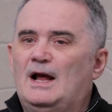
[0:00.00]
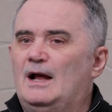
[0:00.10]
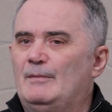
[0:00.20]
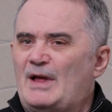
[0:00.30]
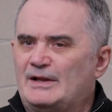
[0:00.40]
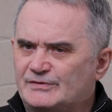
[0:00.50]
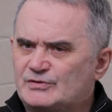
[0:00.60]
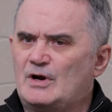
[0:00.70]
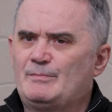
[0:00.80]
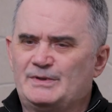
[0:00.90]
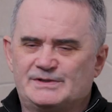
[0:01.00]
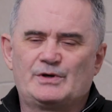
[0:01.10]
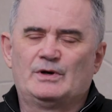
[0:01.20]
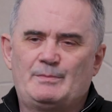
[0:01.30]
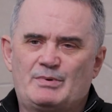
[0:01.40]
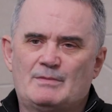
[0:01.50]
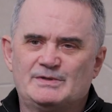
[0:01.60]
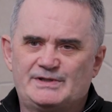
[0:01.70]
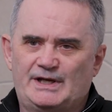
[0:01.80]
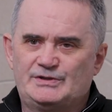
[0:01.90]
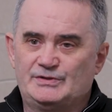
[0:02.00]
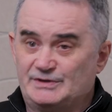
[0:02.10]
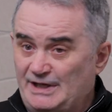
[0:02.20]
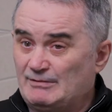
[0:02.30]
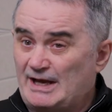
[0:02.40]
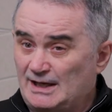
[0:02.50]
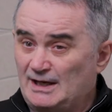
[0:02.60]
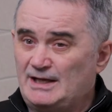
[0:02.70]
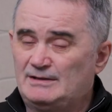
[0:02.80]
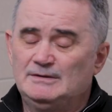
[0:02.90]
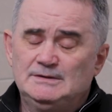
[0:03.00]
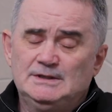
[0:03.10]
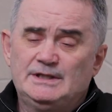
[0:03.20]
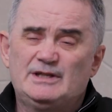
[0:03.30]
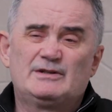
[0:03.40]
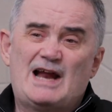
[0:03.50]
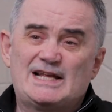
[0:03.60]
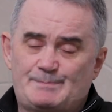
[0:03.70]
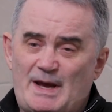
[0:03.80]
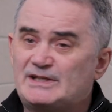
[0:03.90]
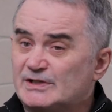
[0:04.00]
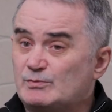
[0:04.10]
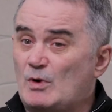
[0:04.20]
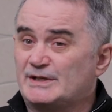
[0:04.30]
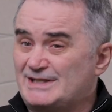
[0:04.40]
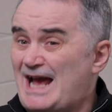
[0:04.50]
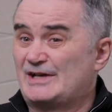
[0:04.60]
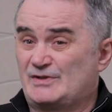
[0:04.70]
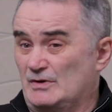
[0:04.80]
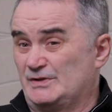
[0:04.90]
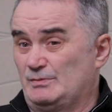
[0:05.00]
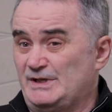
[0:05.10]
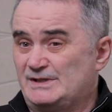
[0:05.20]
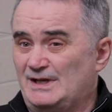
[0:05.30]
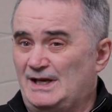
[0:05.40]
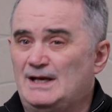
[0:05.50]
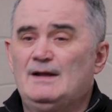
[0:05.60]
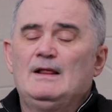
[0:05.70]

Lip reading: And Trump is certainly promising to deregulate. The other aspect is what tax cuts we see.